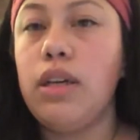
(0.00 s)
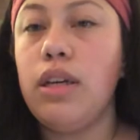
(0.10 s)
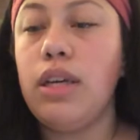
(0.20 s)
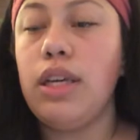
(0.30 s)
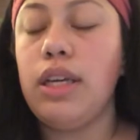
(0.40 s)

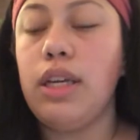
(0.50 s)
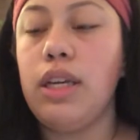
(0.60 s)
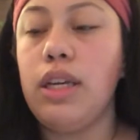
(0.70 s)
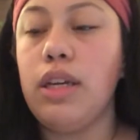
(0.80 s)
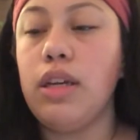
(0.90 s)

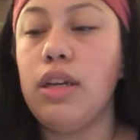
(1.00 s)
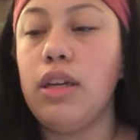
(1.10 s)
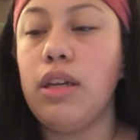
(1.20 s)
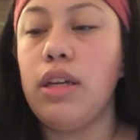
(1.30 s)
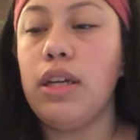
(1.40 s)
He
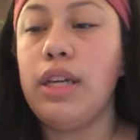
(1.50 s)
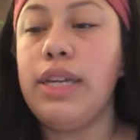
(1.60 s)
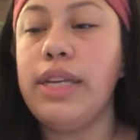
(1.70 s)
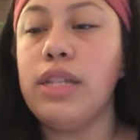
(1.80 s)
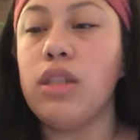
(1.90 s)

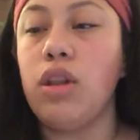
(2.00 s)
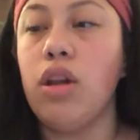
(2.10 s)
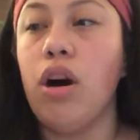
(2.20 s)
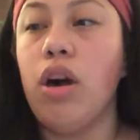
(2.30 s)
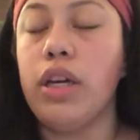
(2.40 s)
is
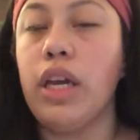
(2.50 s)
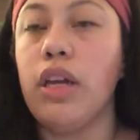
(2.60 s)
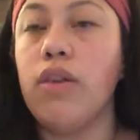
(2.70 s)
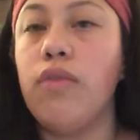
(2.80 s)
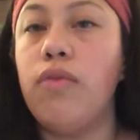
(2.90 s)
longing